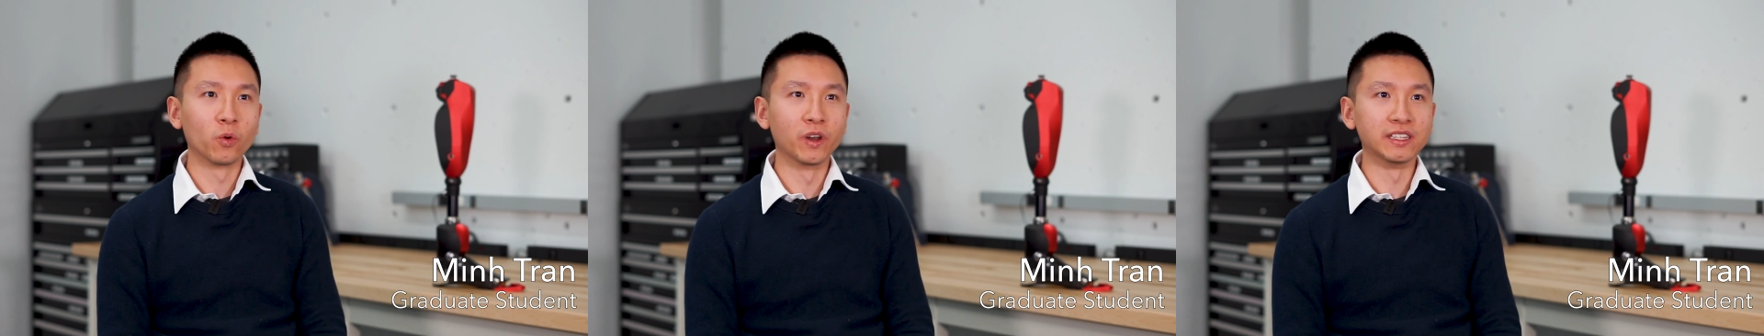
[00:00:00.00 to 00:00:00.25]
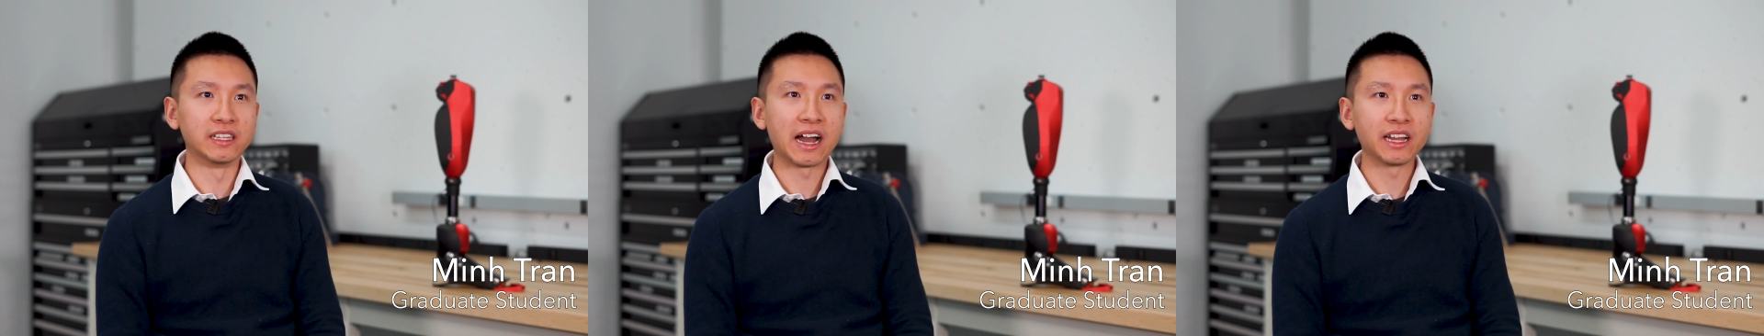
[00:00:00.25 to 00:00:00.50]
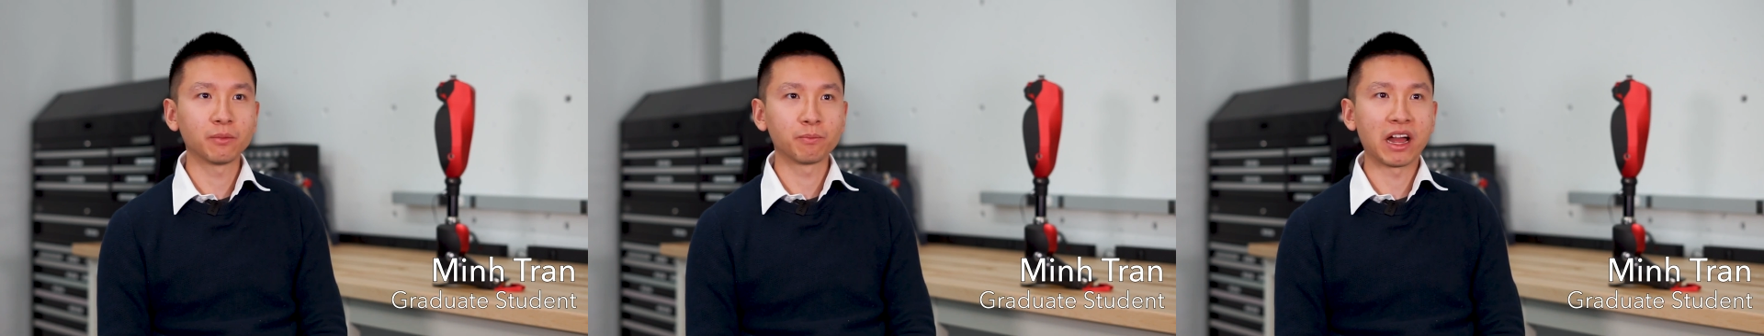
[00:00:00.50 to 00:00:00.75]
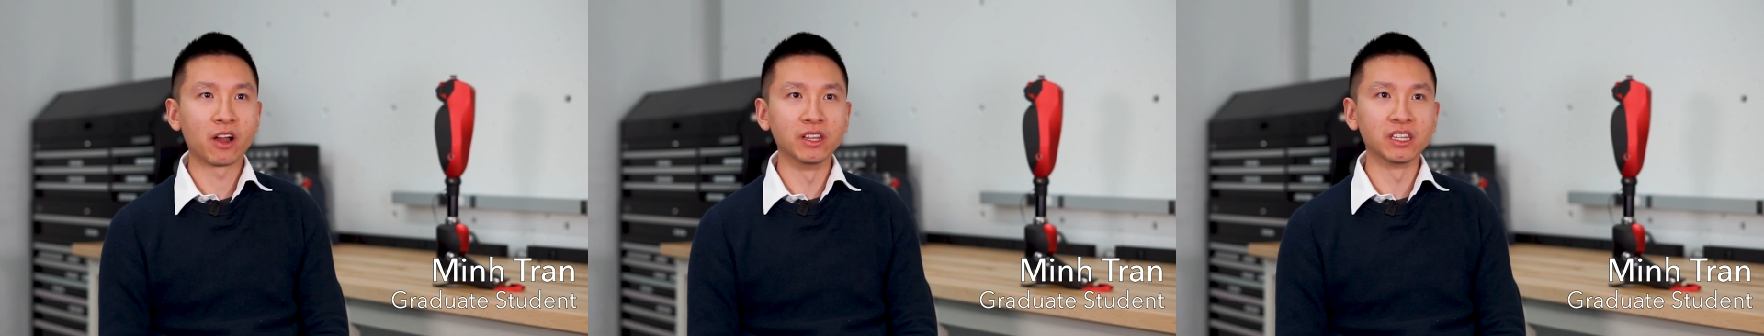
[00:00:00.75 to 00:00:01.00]
we designed
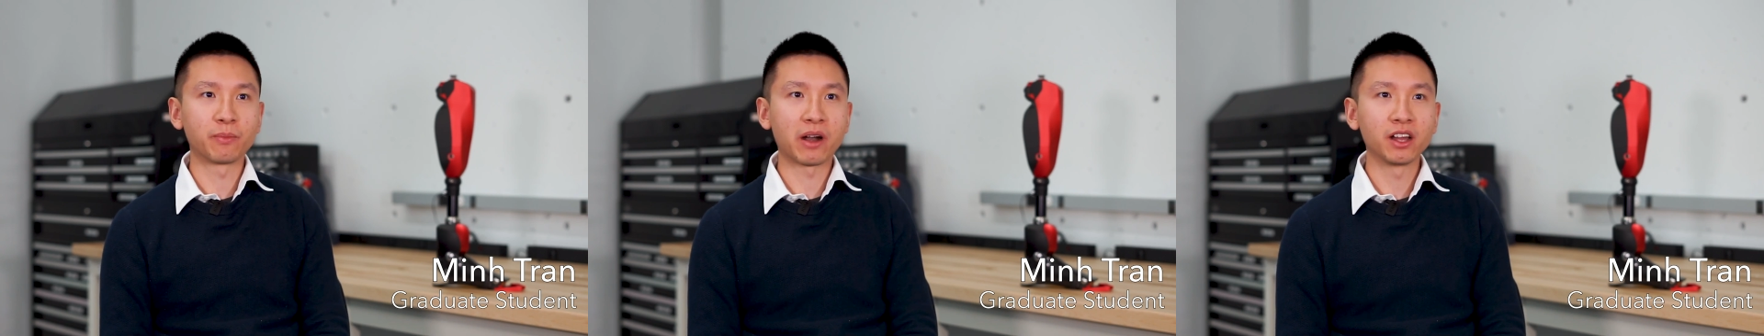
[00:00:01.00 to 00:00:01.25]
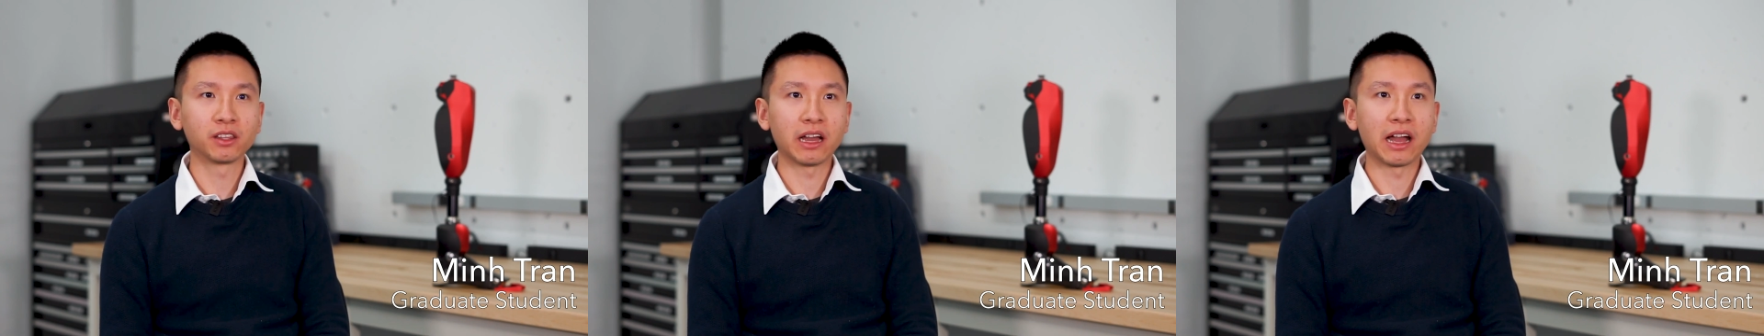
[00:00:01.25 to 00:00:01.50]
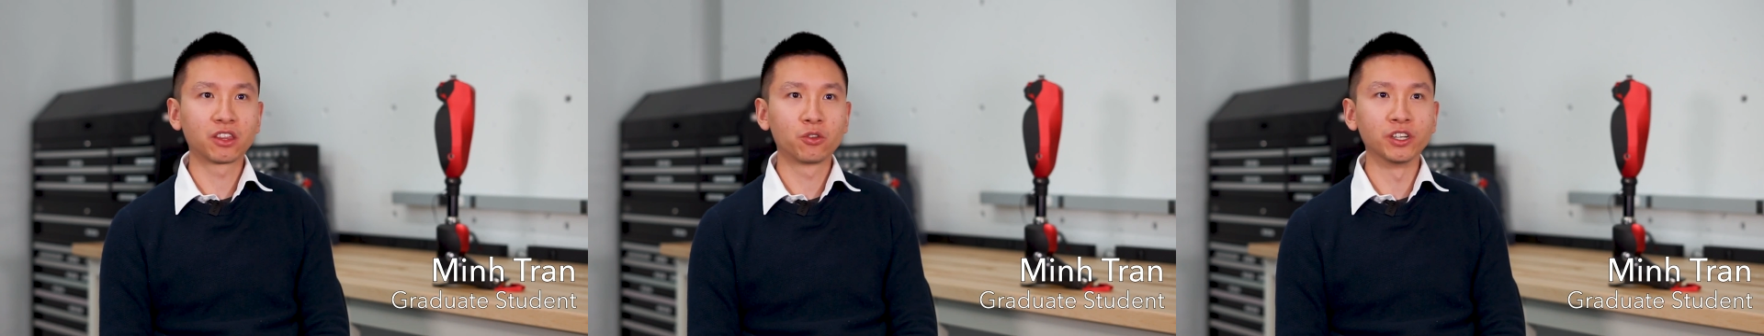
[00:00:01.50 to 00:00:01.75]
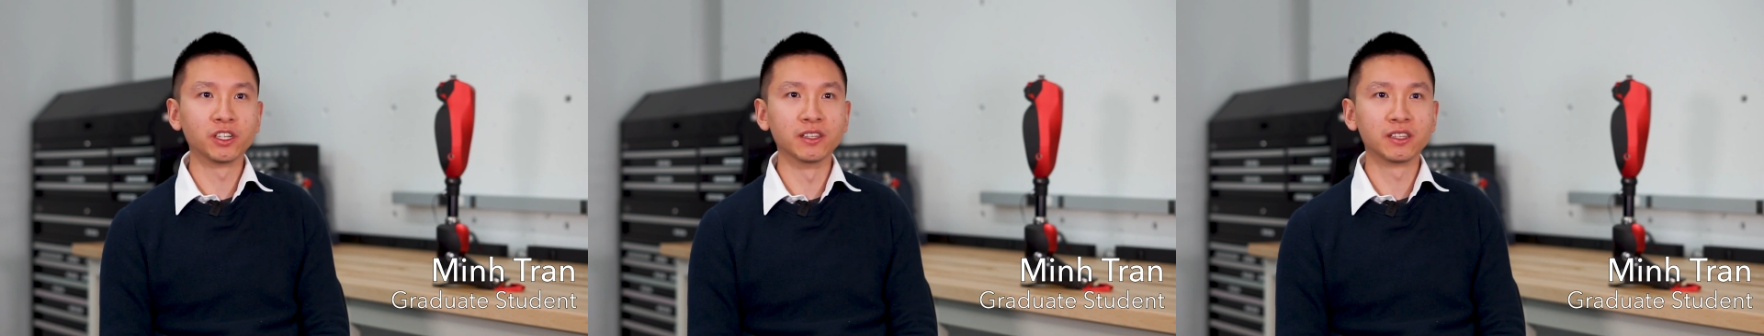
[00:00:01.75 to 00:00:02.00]
bio-inspired
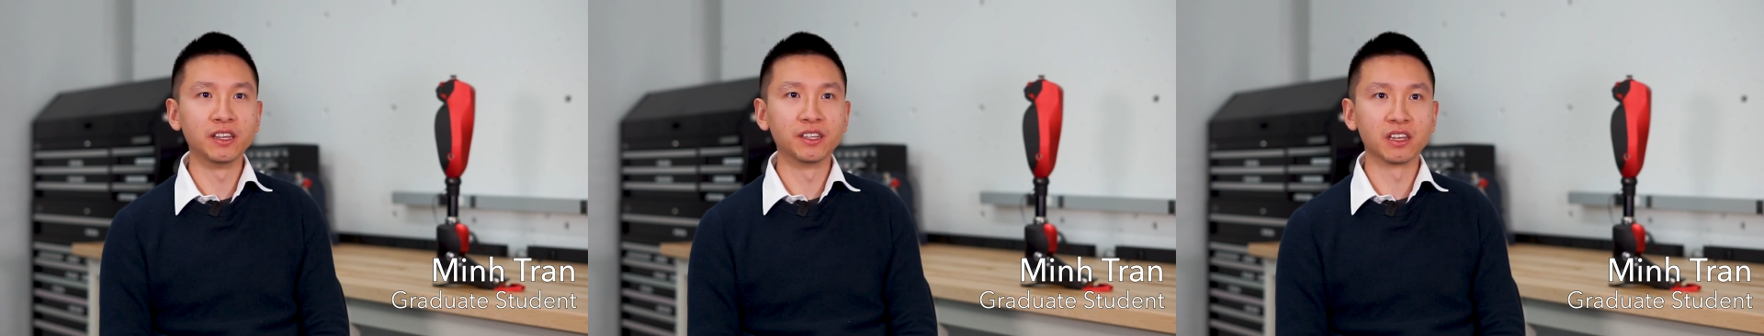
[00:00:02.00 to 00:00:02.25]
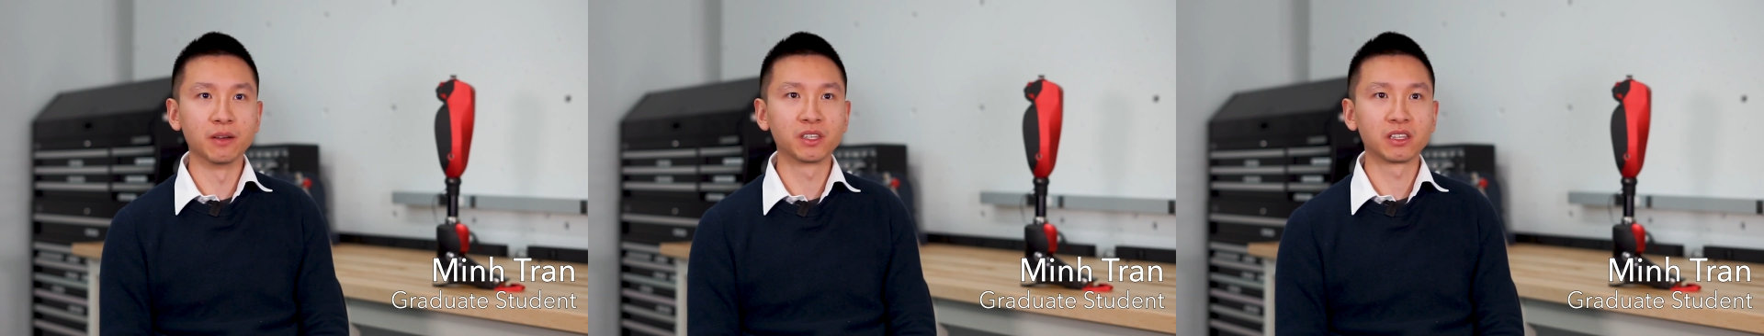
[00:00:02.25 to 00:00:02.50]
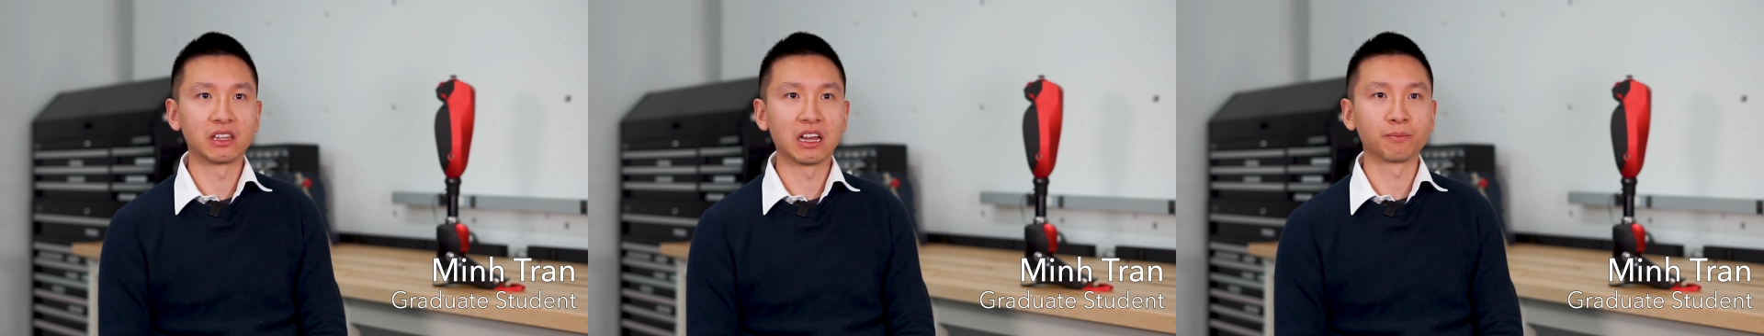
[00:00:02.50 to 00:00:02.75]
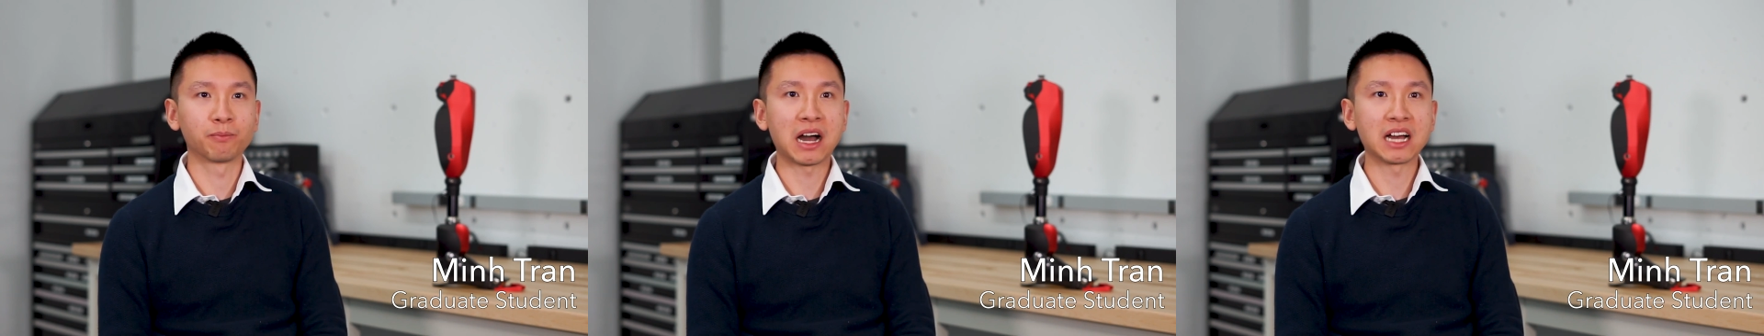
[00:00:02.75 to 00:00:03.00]
actuation systems that